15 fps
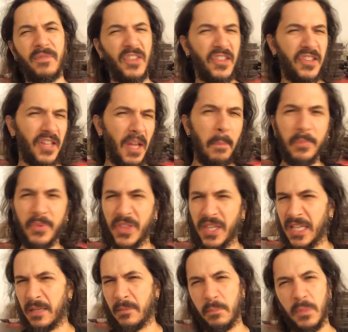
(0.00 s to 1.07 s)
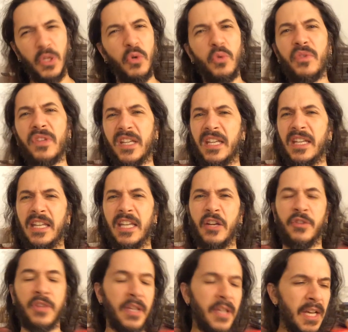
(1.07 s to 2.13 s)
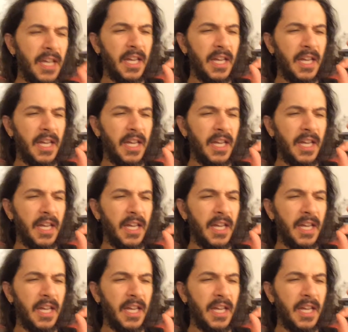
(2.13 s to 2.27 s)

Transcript: something music in here that